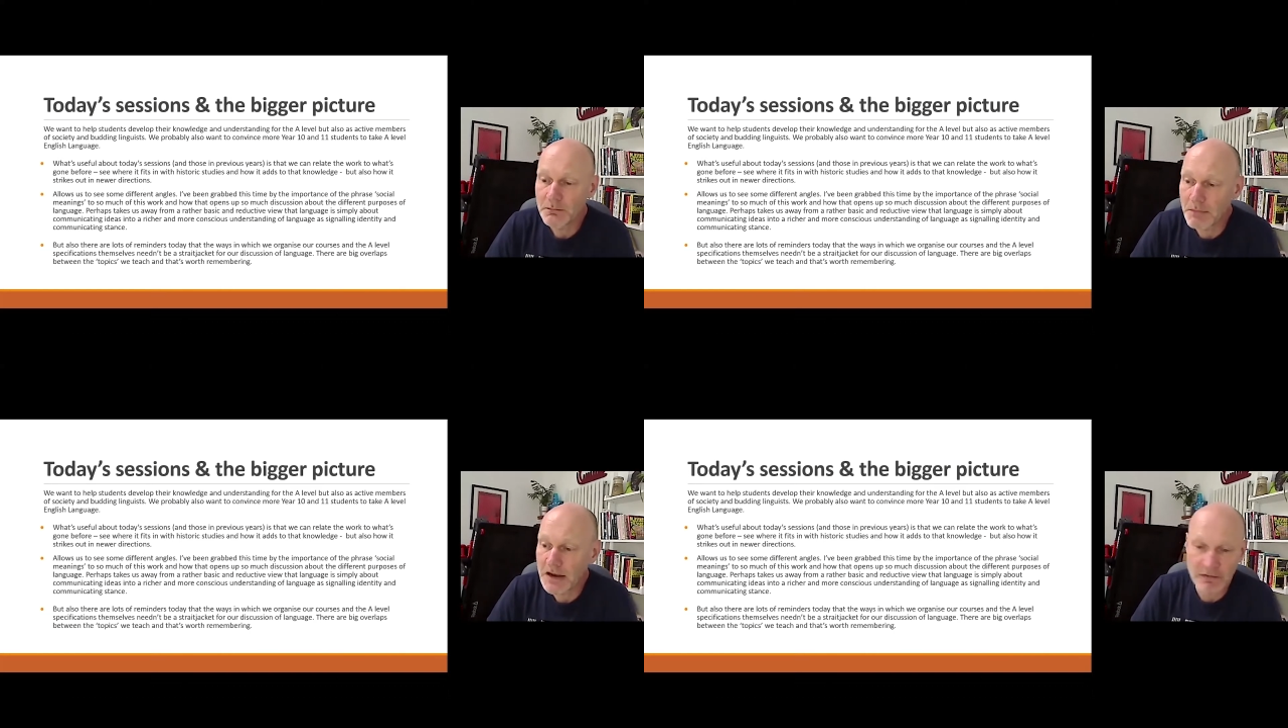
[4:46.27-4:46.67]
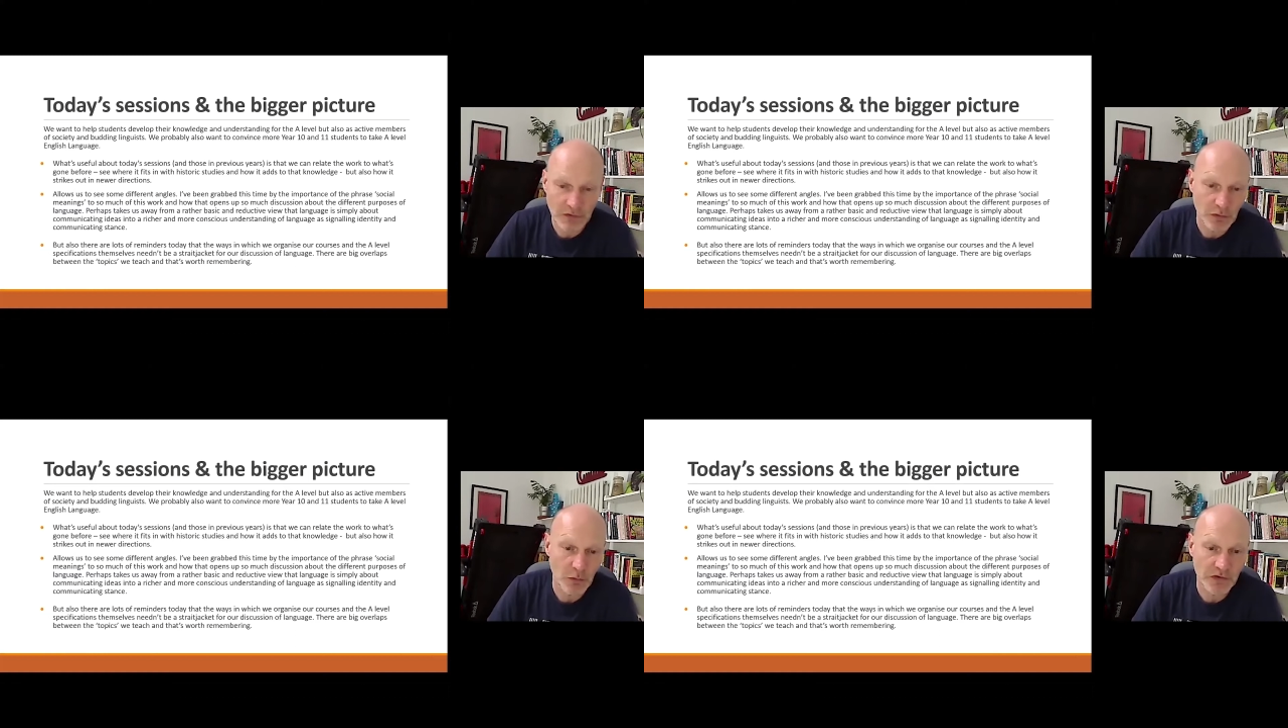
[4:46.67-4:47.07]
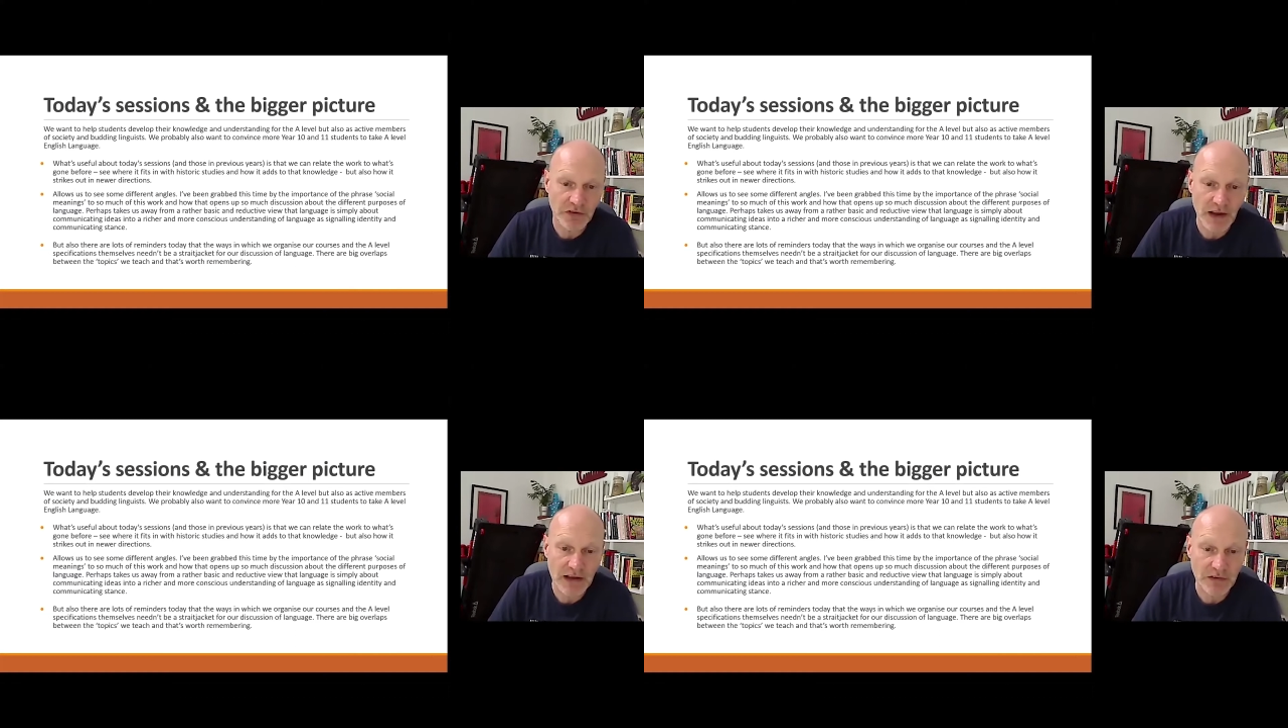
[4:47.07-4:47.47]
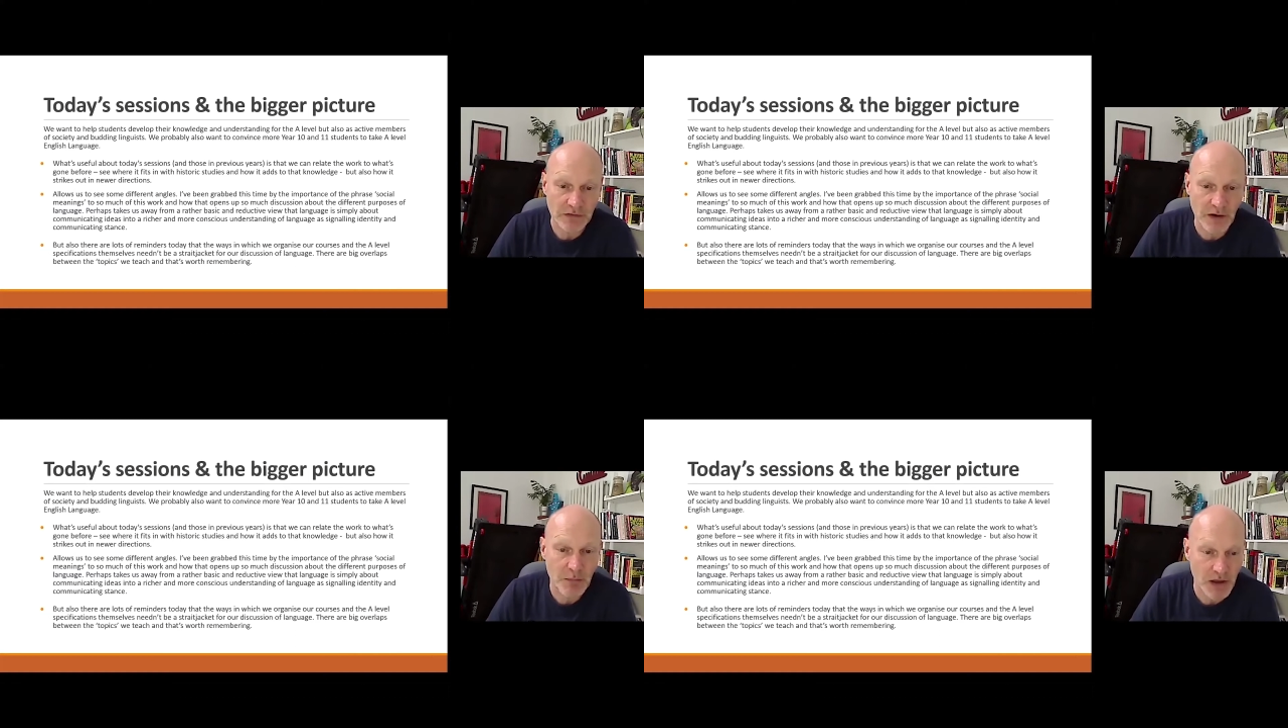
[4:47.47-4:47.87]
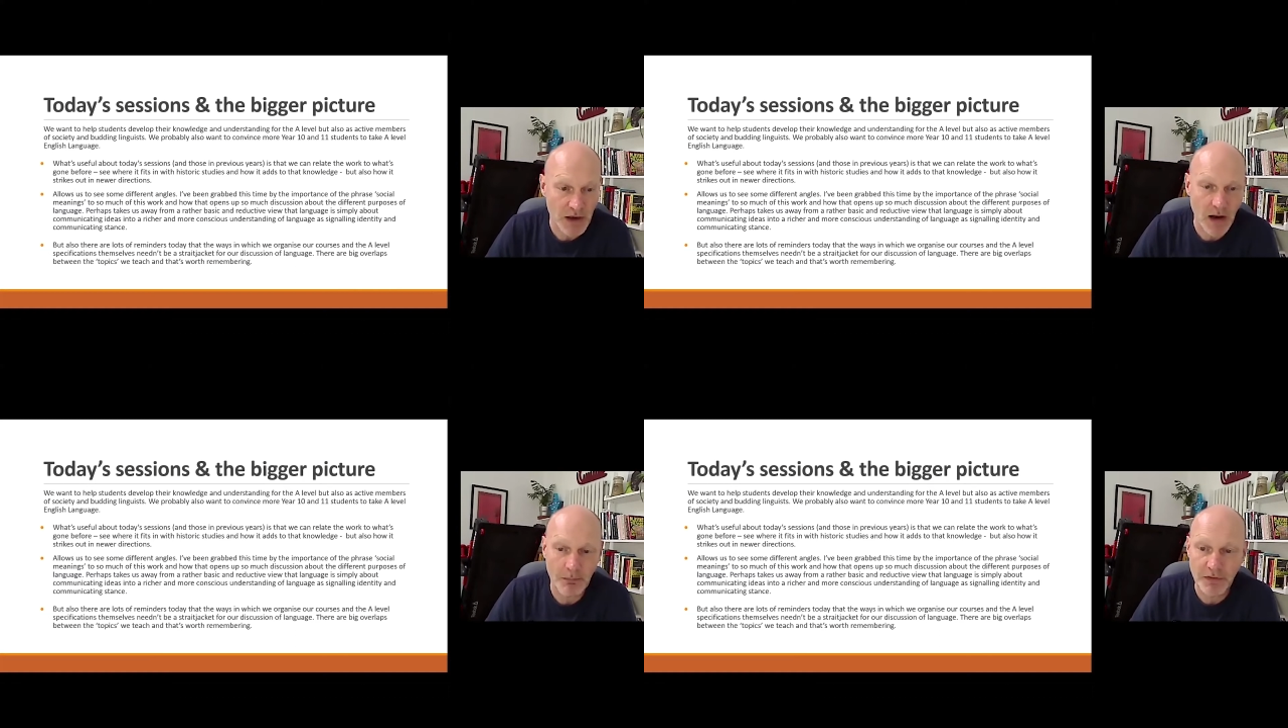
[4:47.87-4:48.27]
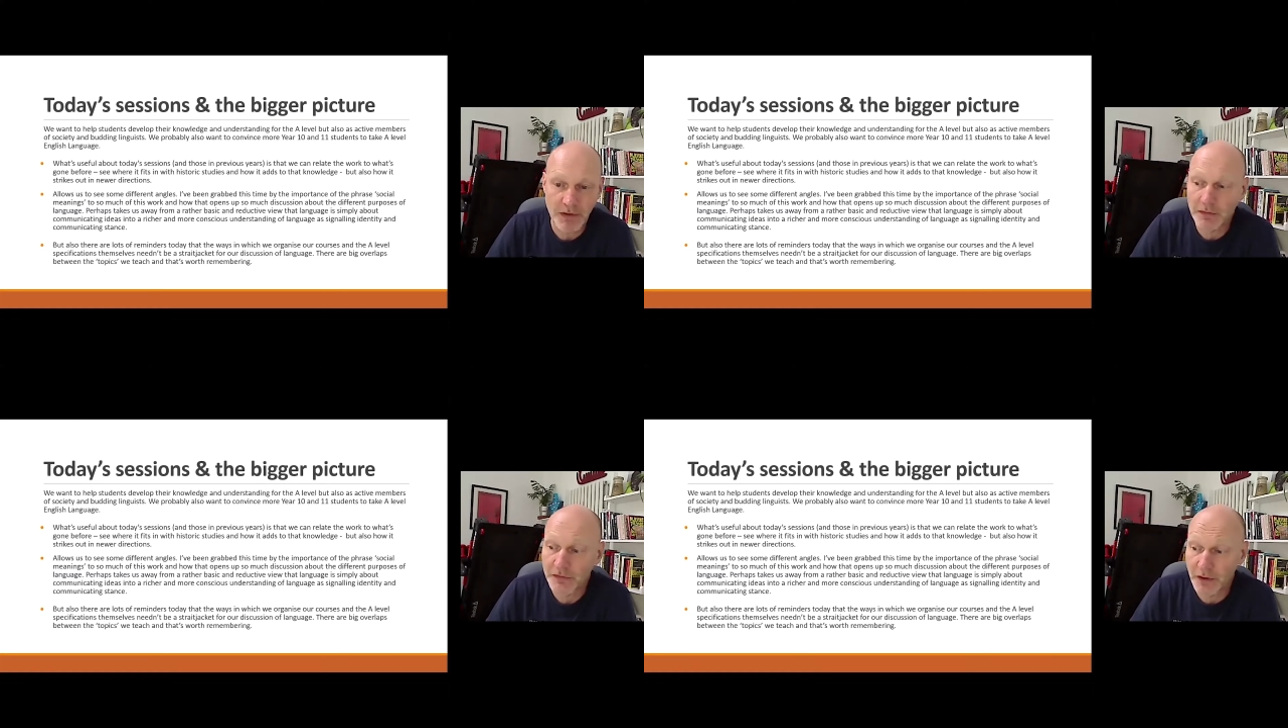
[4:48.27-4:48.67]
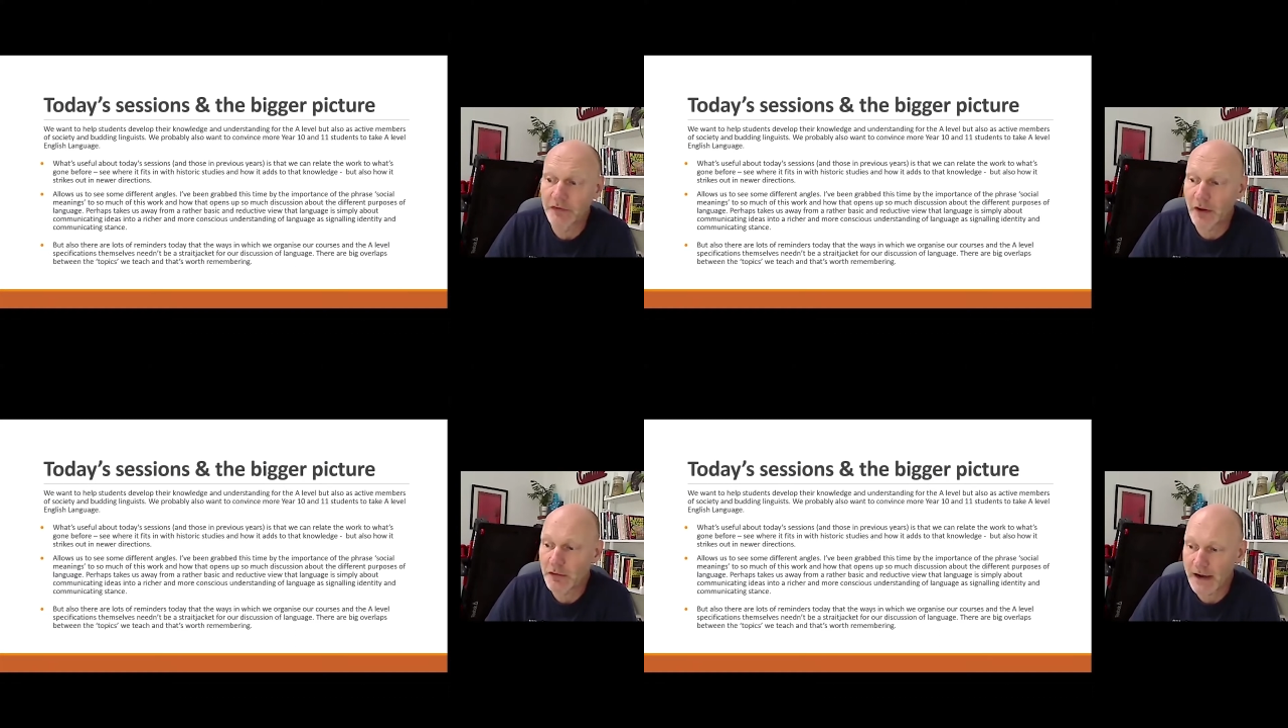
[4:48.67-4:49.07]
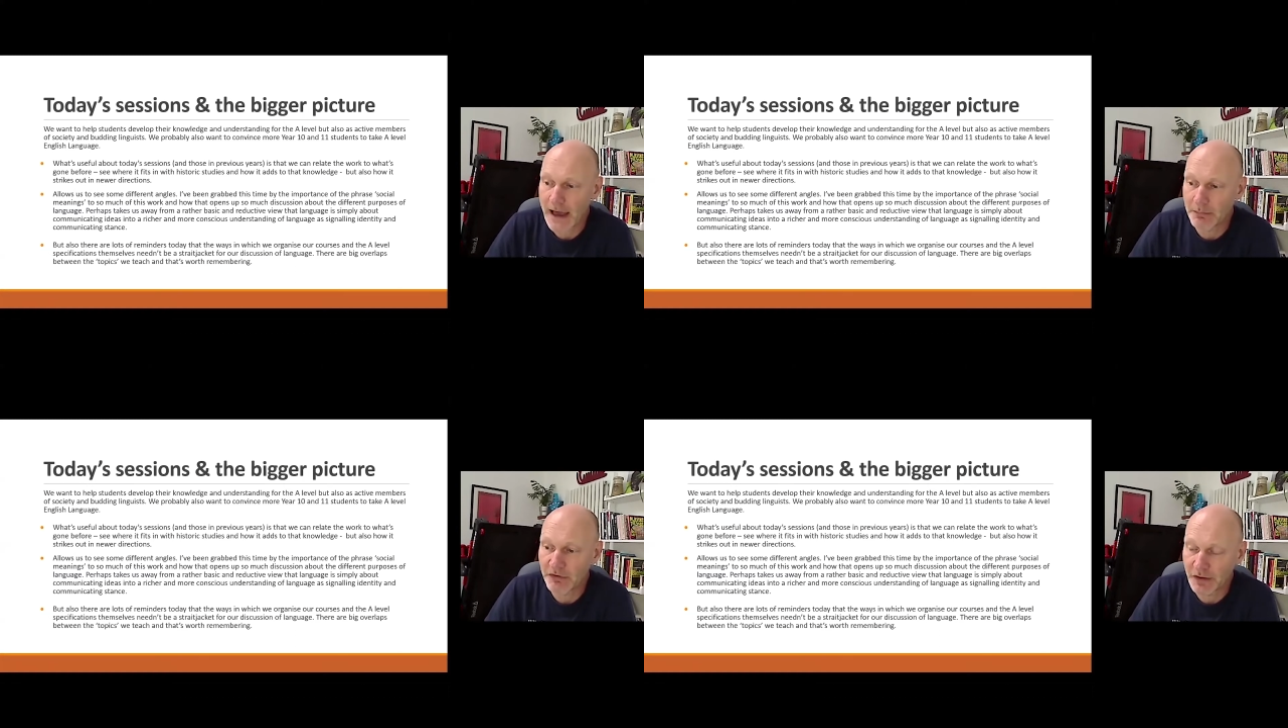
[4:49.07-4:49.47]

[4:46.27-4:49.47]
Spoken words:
many of the talks today sort of open up those overlaps,